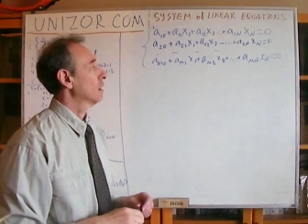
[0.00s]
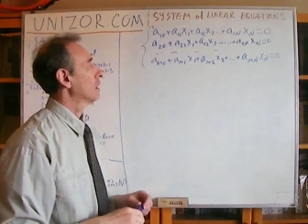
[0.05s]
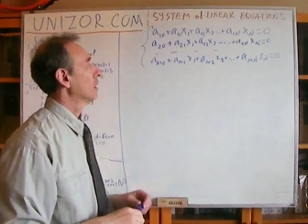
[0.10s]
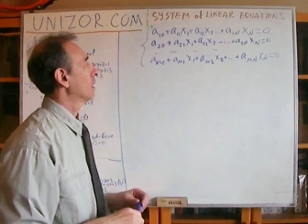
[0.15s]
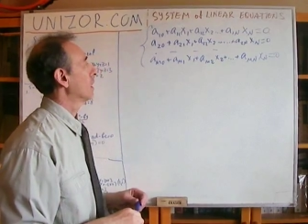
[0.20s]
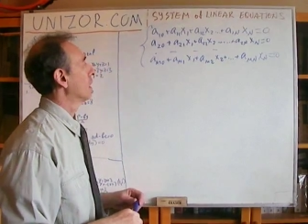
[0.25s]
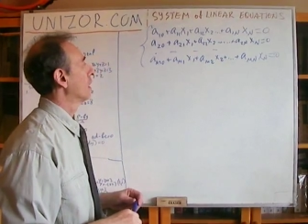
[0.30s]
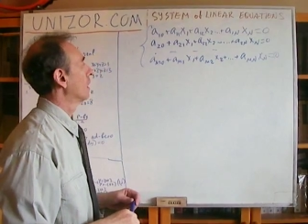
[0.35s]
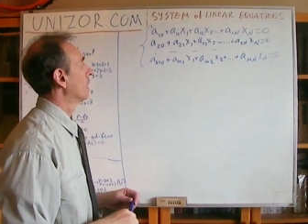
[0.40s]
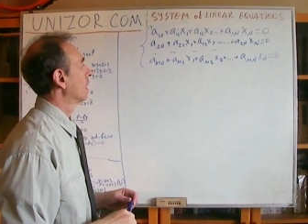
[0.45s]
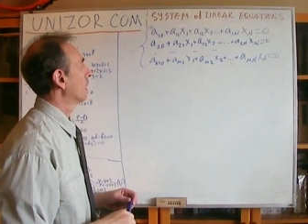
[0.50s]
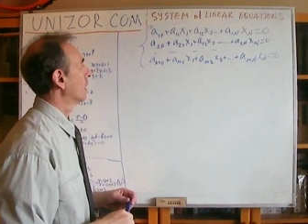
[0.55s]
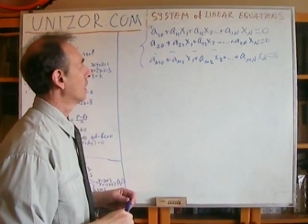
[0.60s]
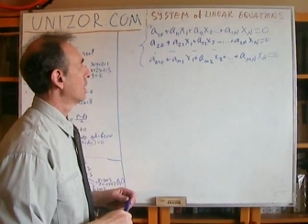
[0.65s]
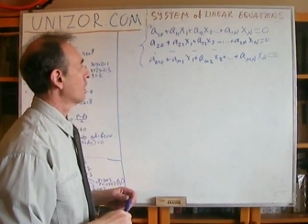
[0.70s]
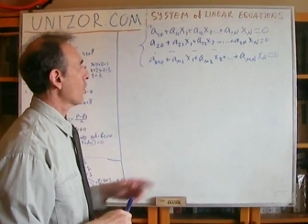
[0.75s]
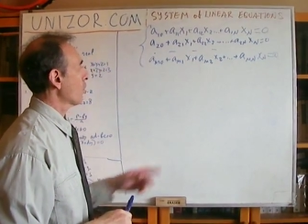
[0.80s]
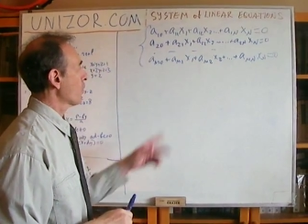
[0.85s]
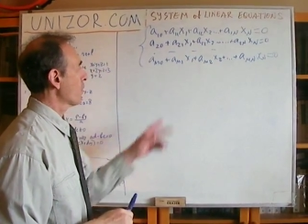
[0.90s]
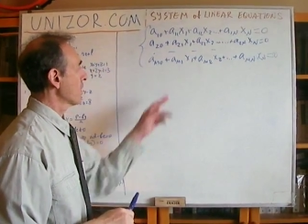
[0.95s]
uh,
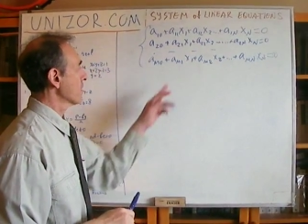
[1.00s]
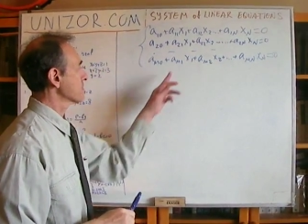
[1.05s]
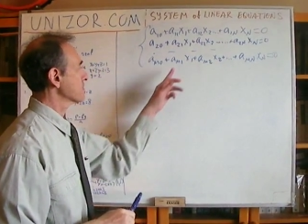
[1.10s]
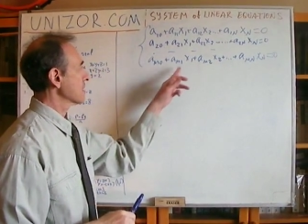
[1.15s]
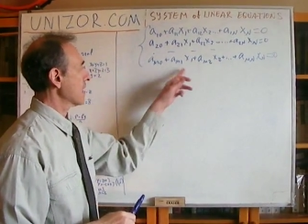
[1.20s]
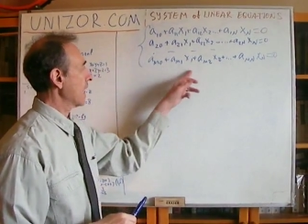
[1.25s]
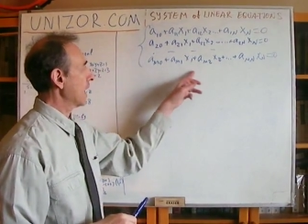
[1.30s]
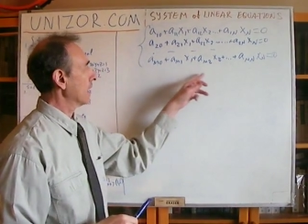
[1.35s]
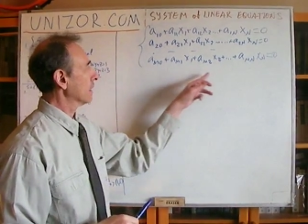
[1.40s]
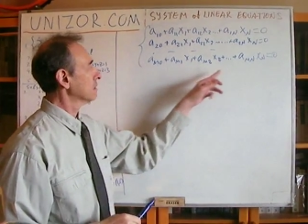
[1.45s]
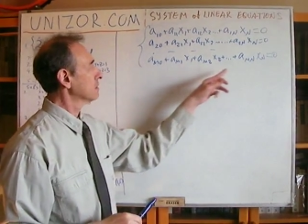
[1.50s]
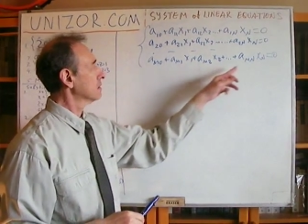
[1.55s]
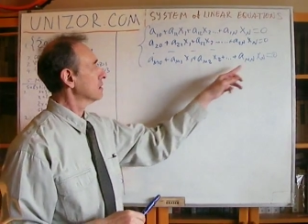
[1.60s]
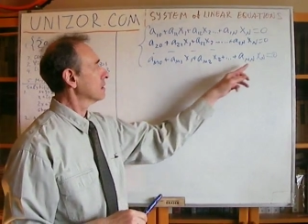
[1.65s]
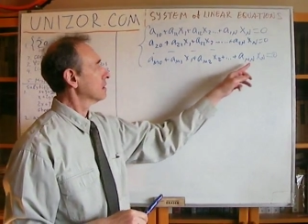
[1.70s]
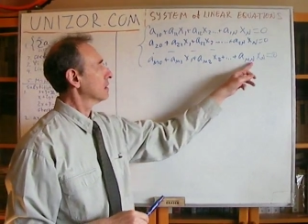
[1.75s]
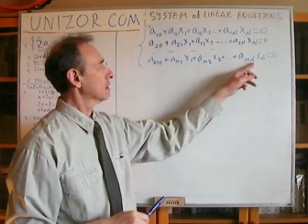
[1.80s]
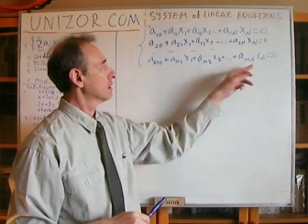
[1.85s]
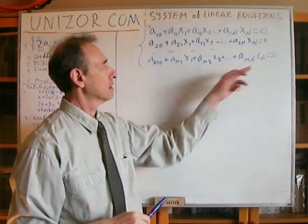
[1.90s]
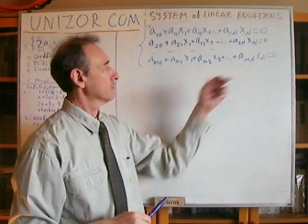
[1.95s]
with n
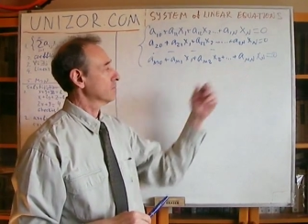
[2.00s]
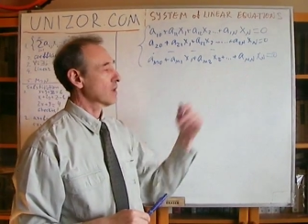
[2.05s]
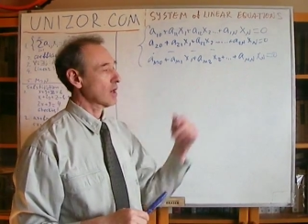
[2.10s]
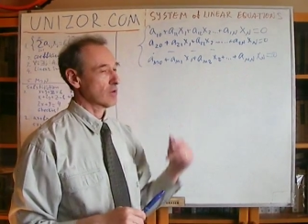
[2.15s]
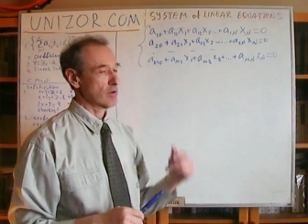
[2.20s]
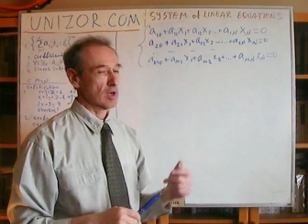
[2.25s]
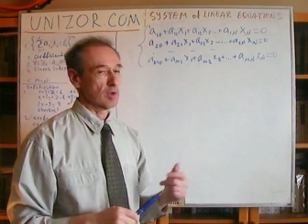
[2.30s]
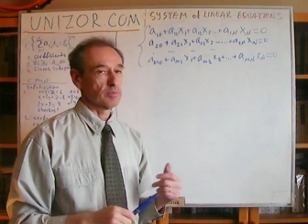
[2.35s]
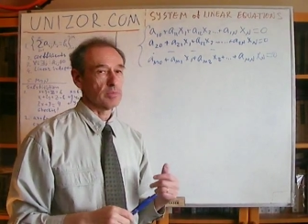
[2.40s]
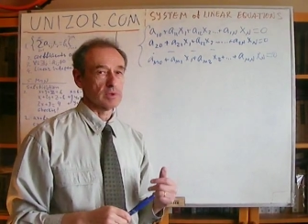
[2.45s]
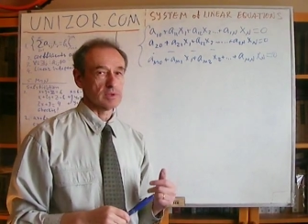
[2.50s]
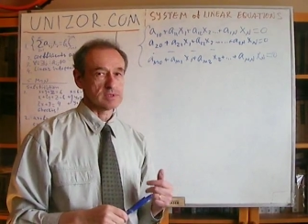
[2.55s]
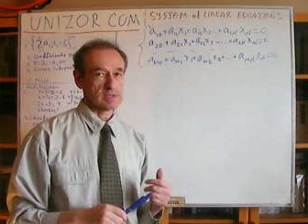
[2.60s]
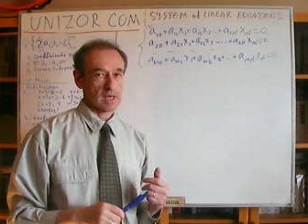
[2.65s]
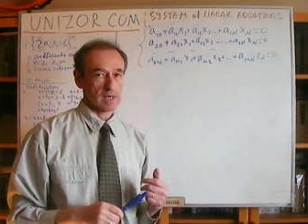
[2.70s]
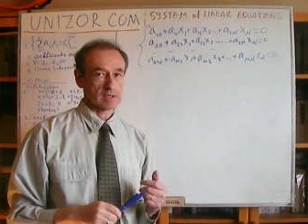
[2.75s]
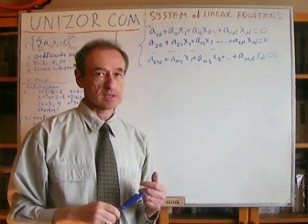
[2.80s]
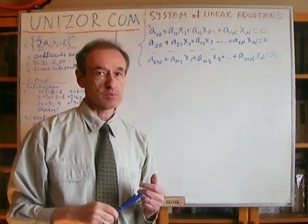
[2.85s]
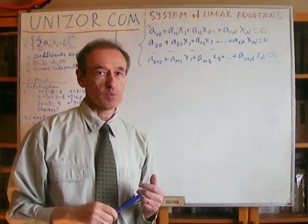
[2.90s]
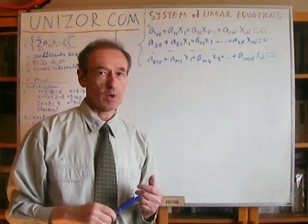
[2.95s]
variables,
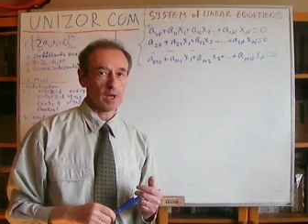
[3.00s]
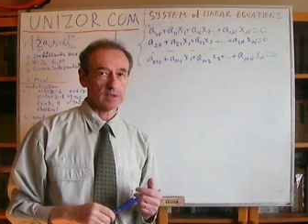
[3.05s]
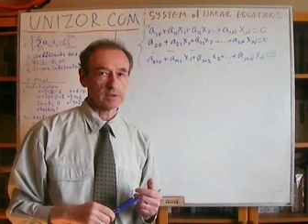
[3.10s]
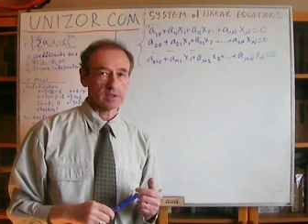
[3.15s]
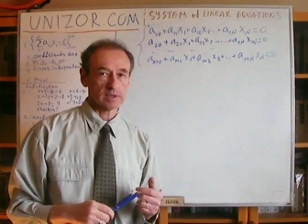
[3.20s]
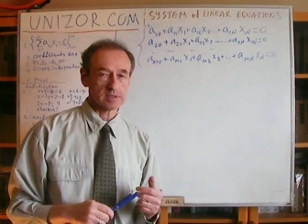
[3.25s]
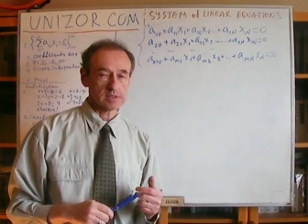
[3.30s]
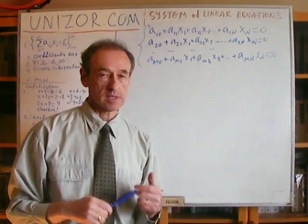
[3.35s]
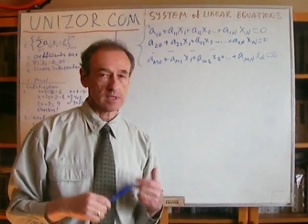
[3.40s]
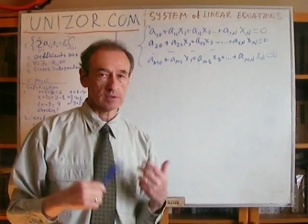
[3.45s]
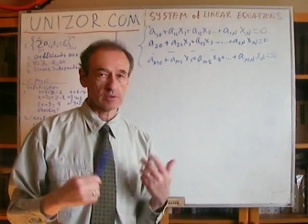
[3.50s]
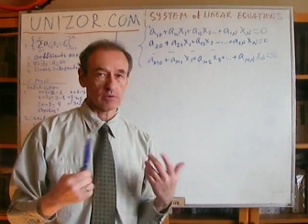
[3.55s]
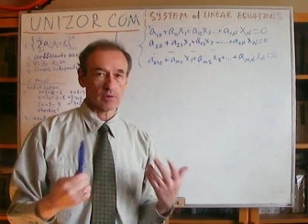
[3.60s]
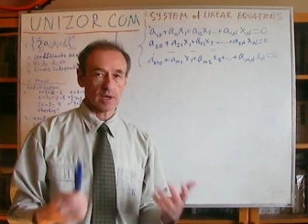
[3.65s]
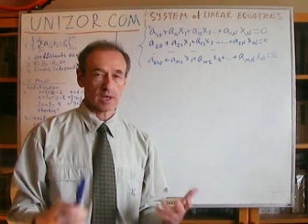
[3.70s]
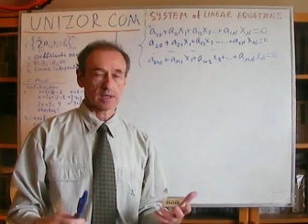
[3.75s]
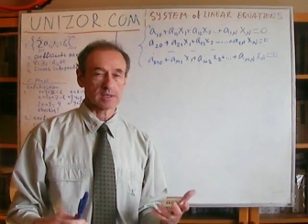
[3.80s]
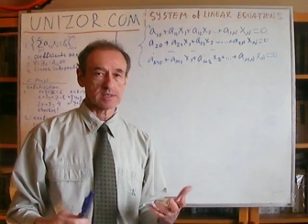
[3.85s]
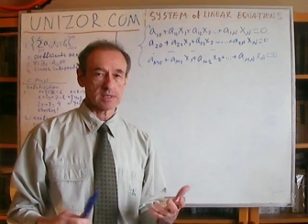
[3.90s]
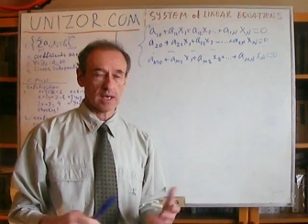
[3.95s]
x1, etc.,
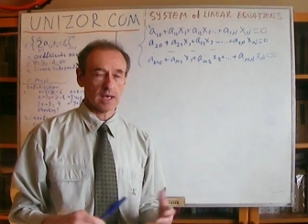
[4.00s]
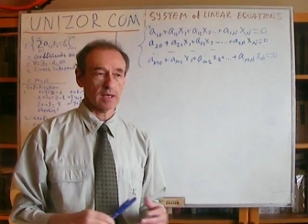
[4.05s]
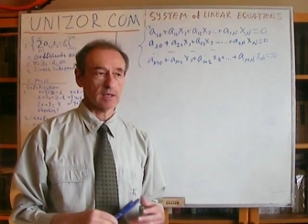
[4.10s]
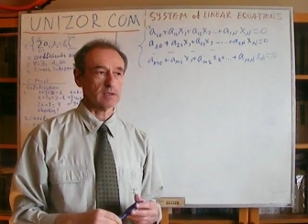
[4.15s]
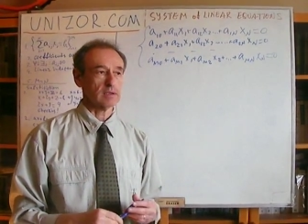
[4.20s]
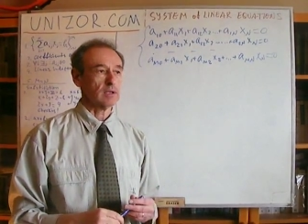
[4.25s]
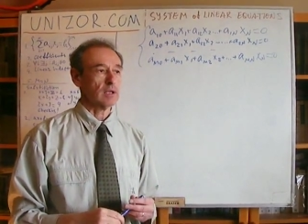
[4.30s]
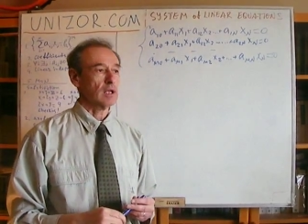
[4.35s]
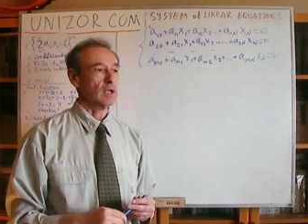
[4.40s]
xn,